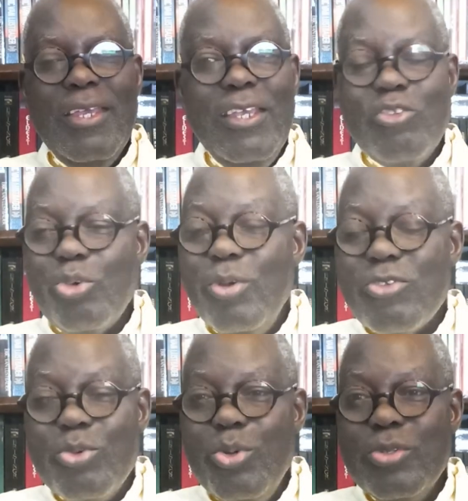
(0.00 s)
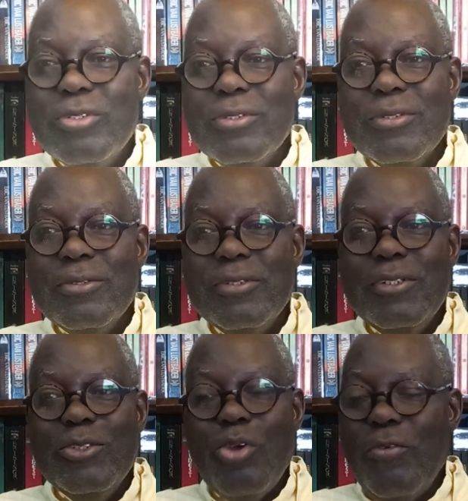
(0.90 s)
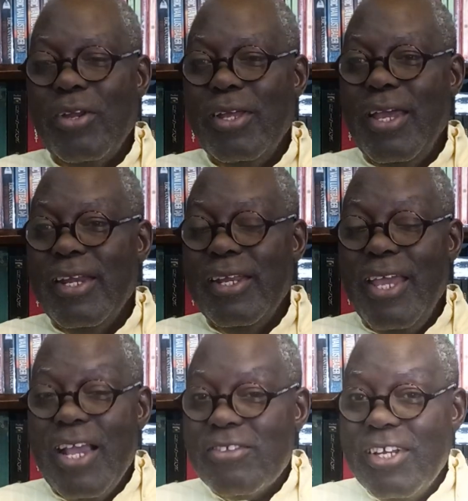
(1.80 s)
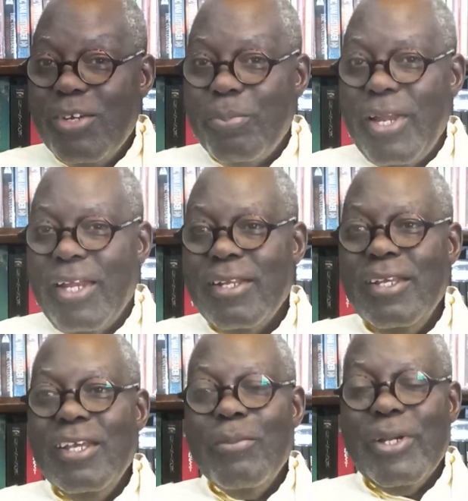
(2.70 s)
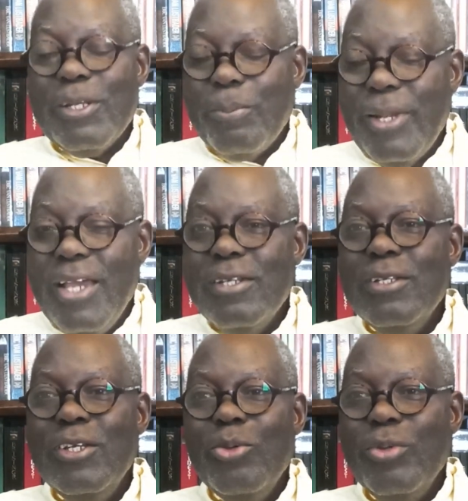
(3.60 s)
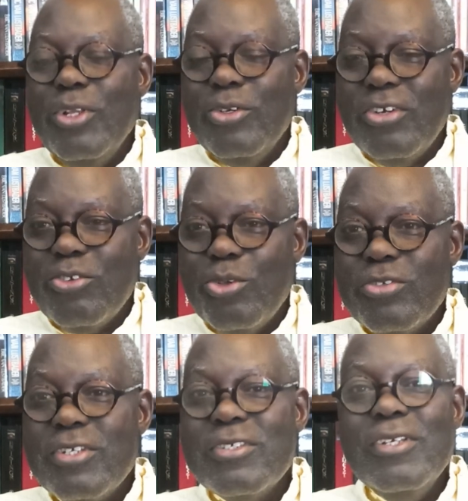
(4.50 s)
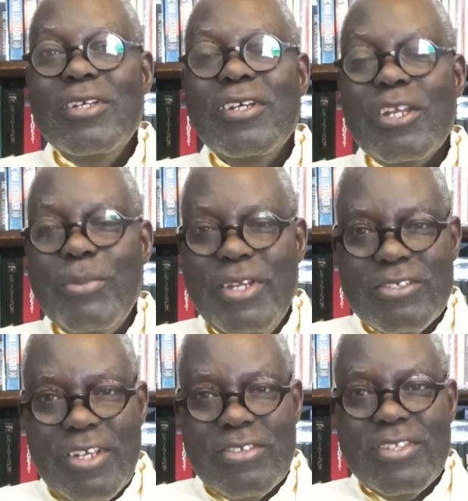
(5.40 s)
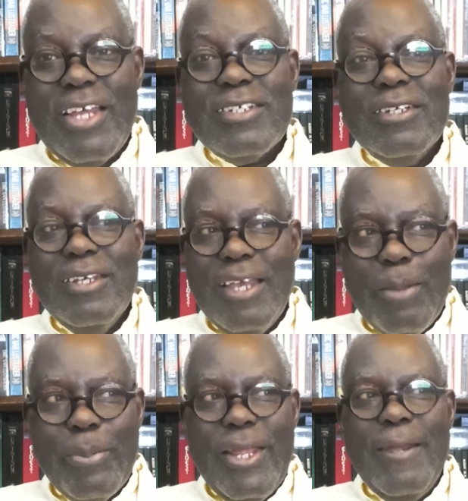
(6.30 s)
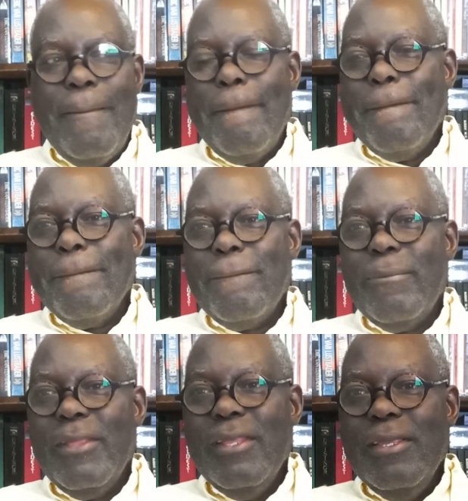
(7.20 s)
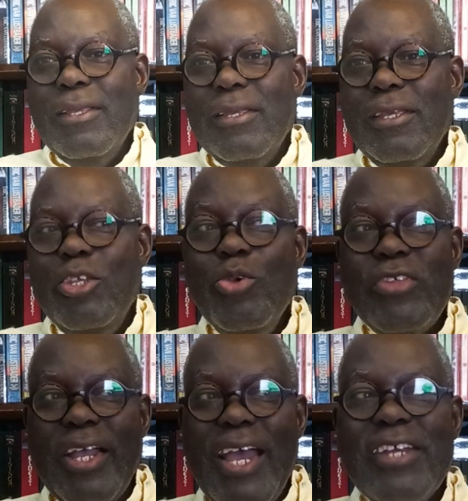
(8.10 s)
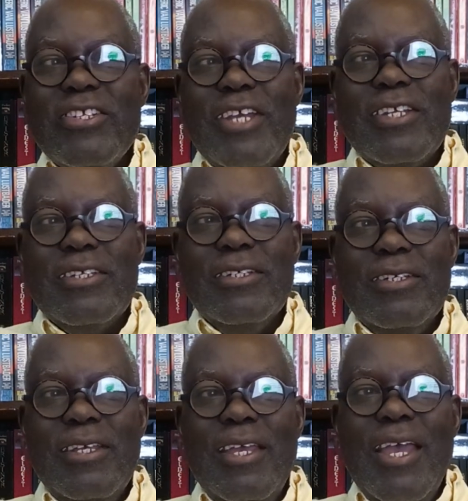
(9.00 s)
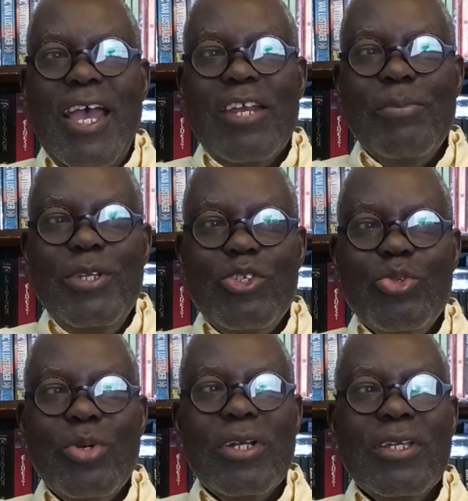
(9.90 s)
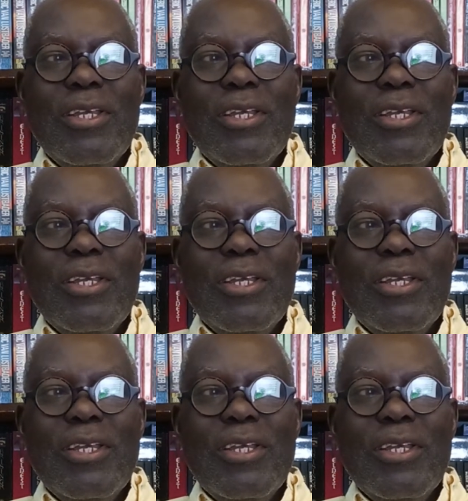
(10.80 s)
It's always good to have an excellent plan, but a plan without resources remains just that, a plan. Use a Gantt chart and be sure